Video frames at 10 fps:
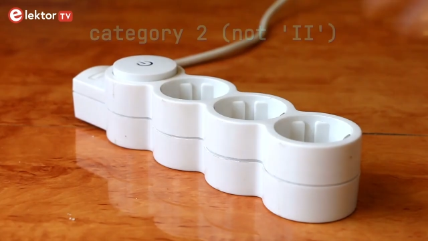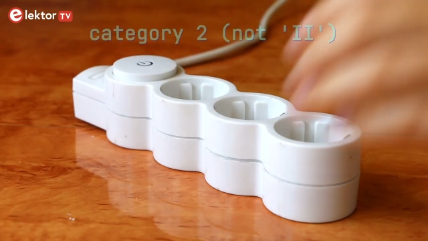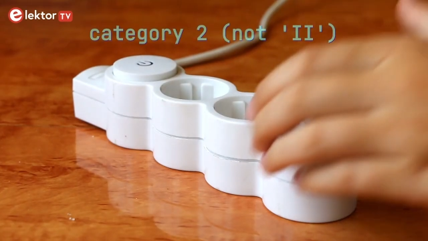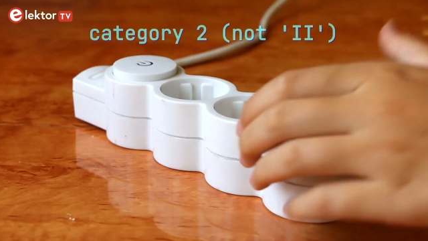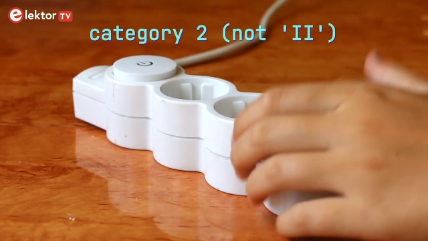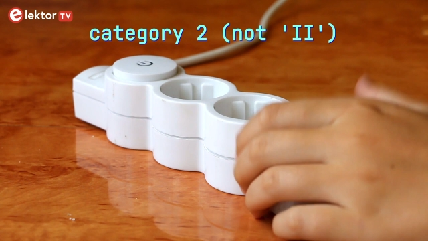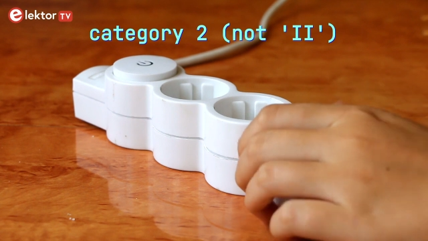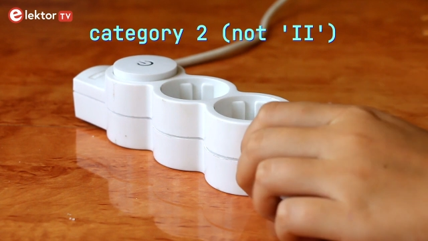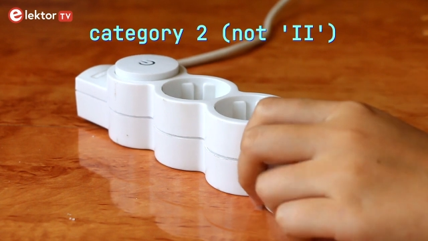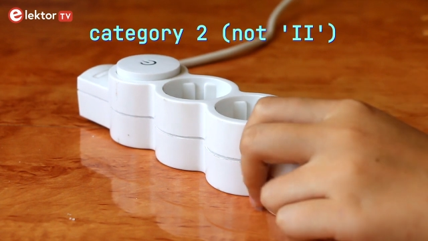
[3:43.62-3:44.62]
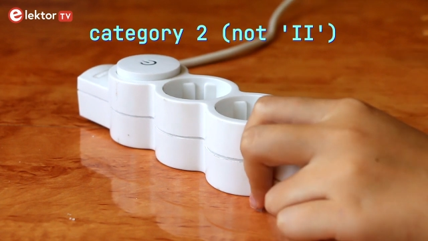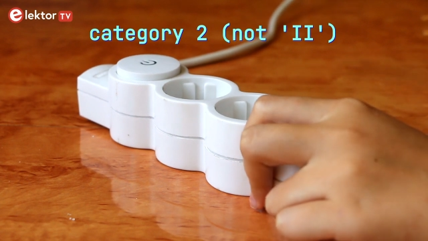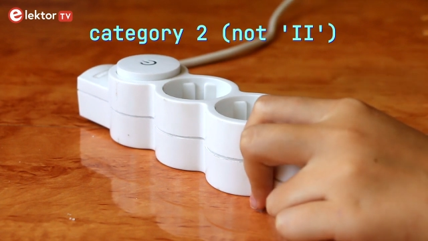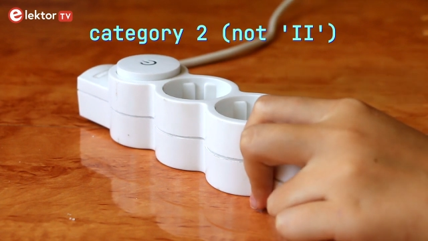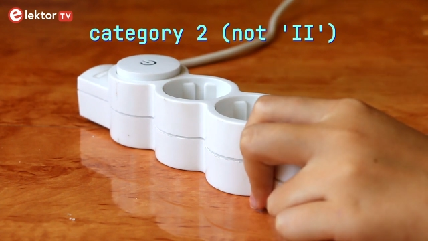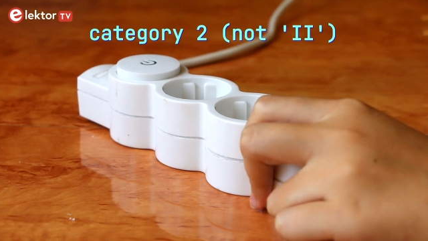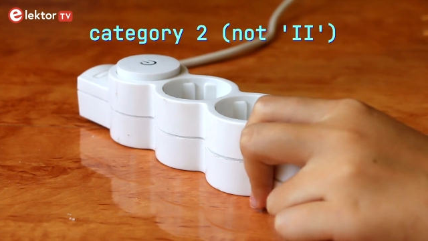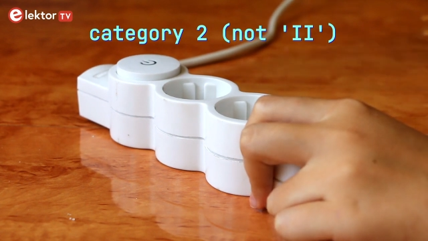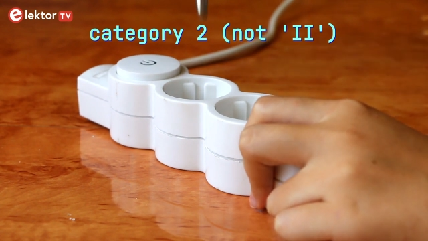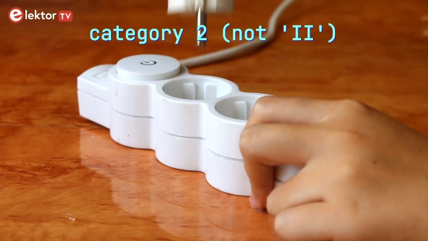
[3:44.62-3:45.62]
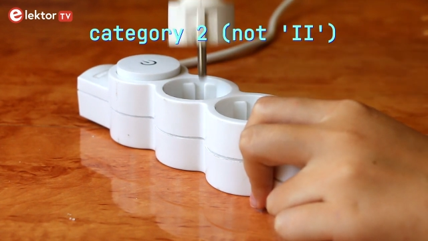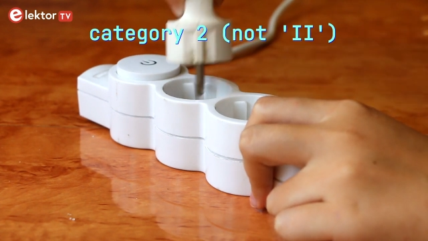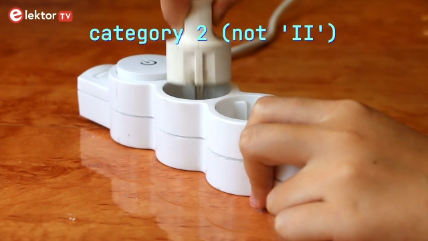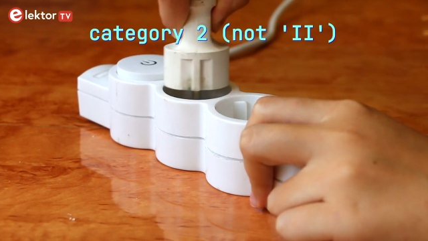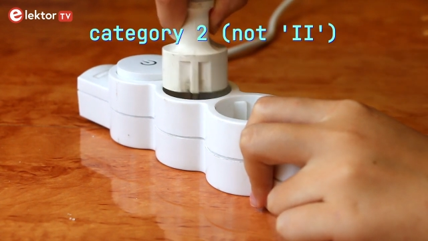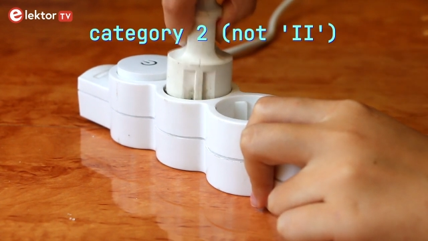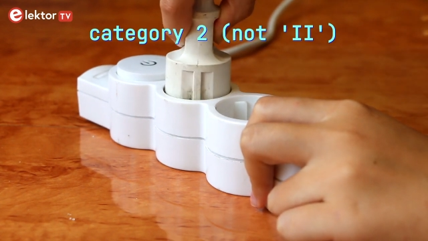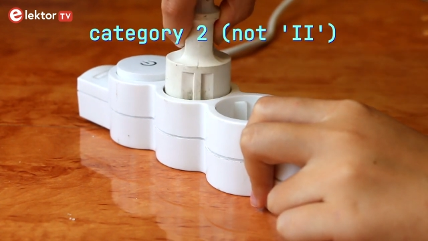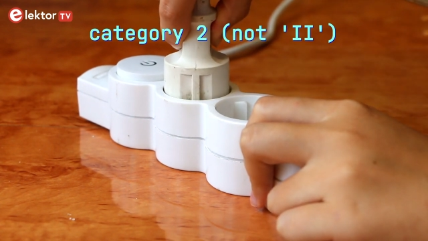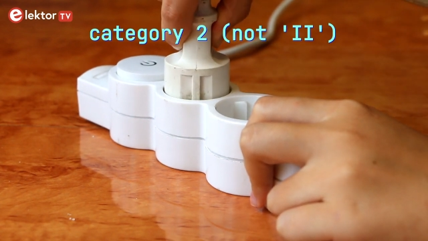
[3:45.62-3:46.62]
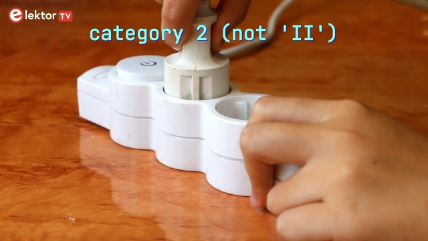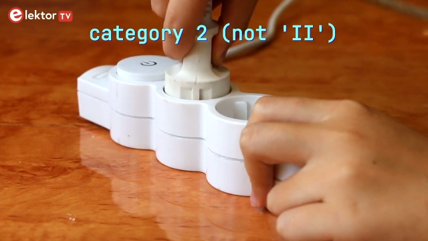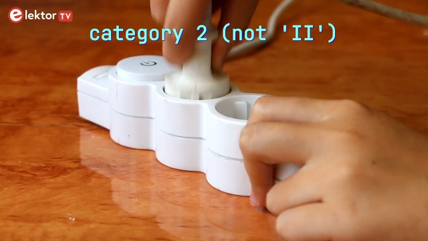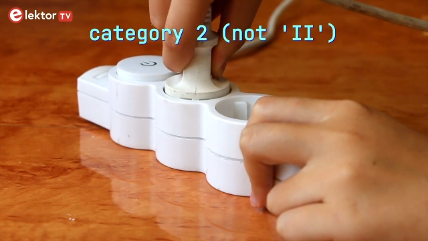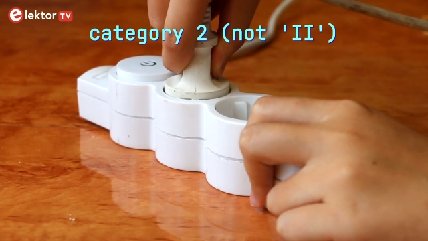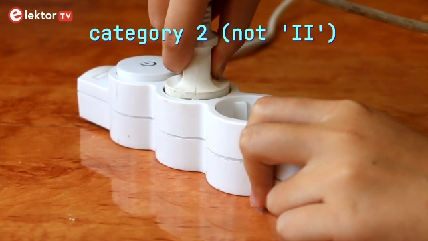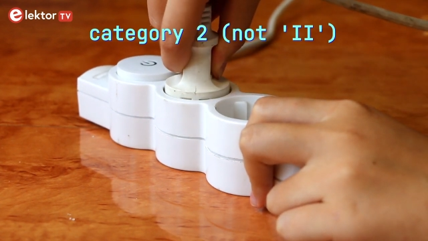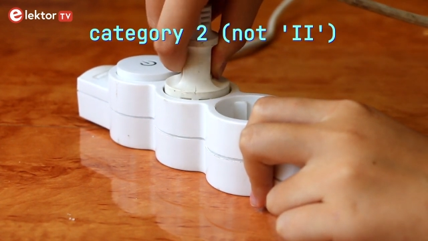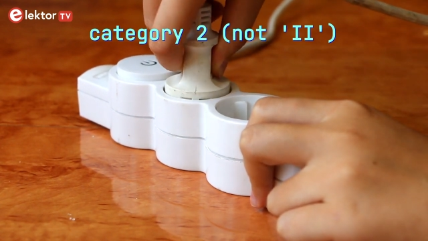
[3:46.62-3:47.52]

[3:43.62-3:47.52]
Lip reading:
No face is visible, so there are no lips to read.